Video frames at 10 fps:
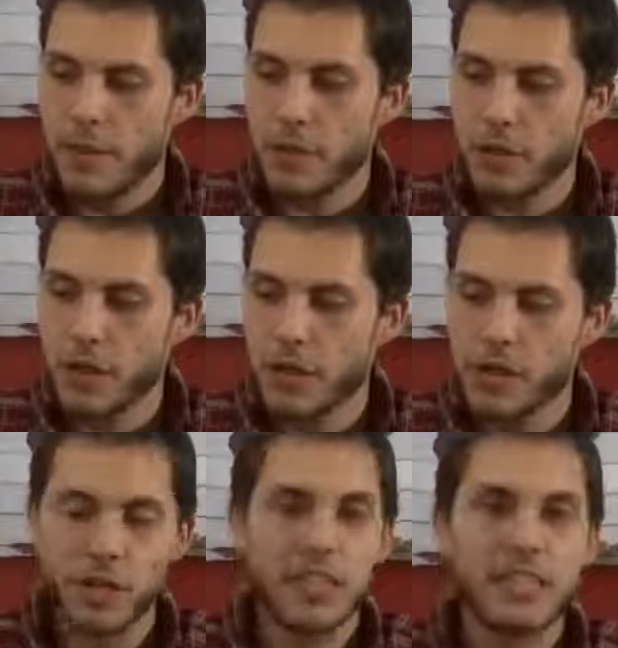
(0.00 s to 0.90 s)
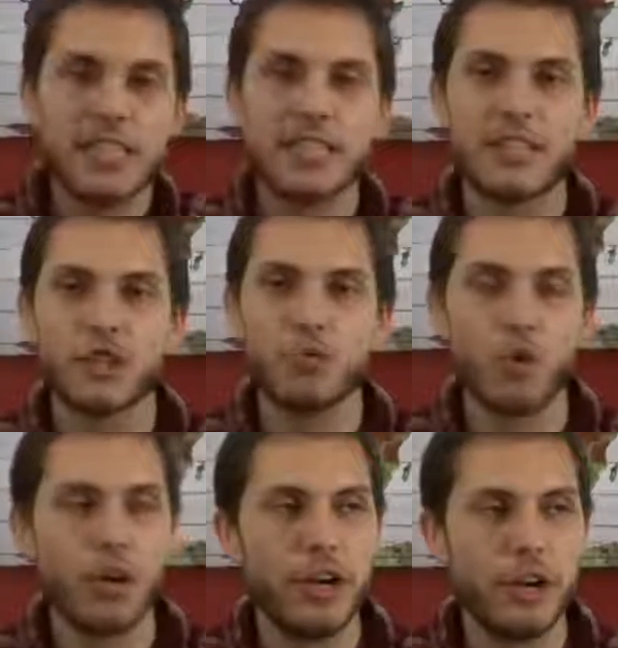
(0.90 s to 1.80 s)
I mean, you can clearly see that there's
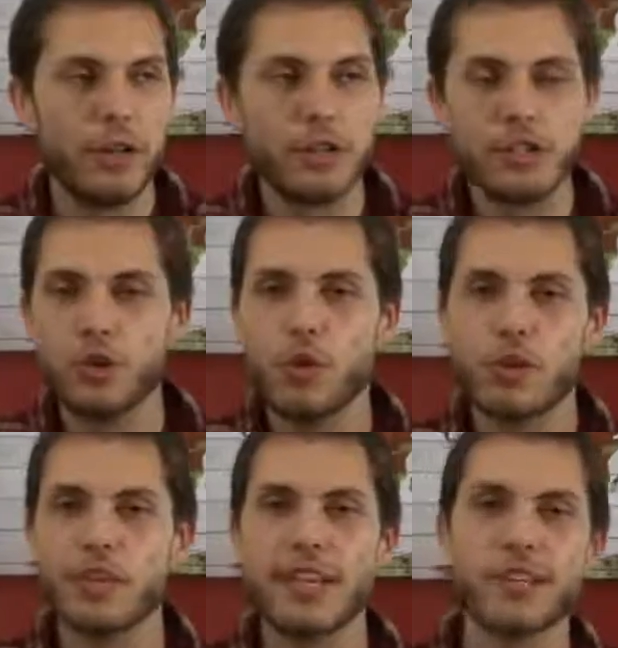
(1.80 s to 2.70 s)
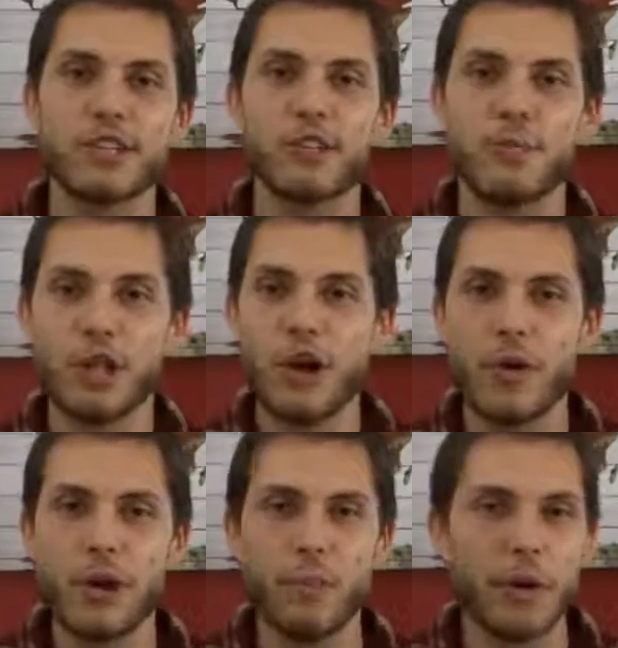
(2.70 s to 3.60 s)
more here. There's 2 other sections
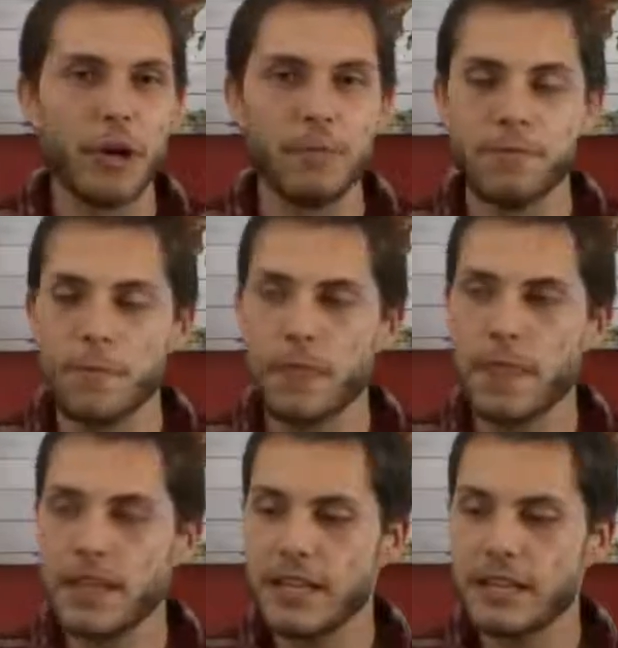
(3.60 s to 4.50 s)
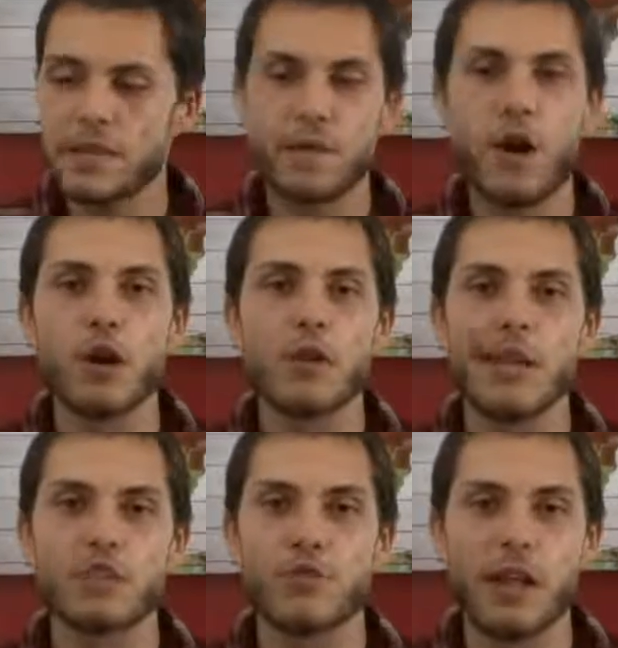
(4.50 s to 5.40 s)
below it, but it's far
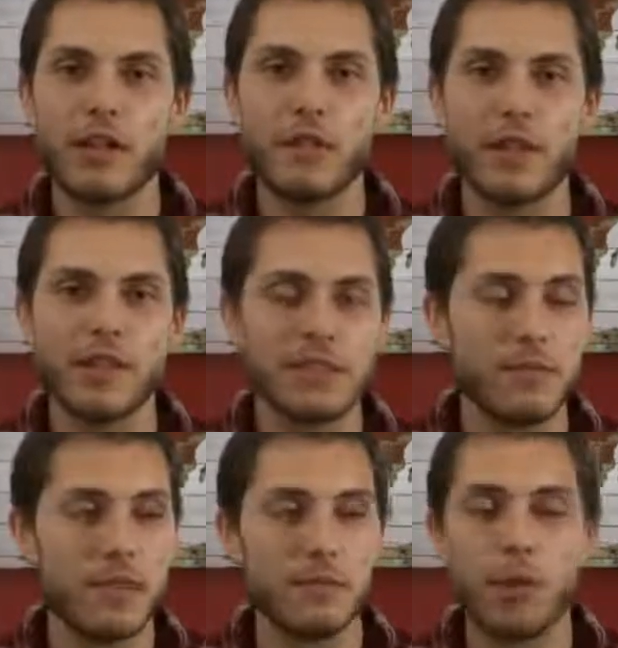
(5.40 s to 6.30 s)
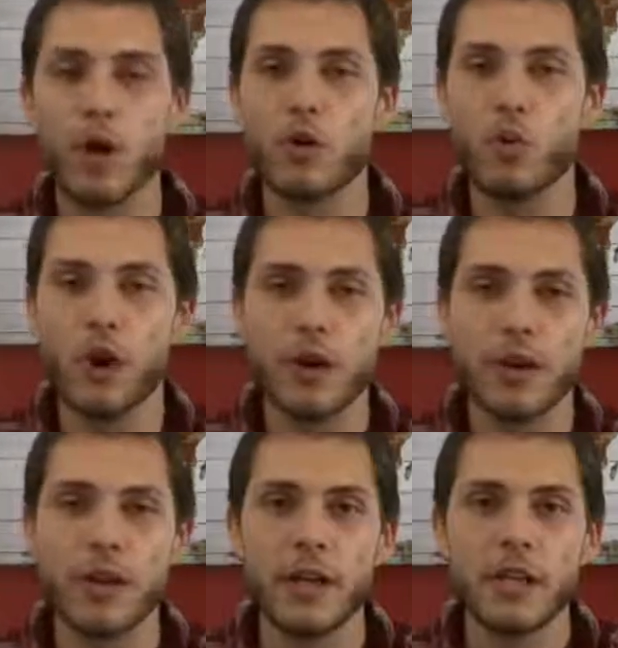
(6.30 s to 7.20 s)
less relevant than part 1.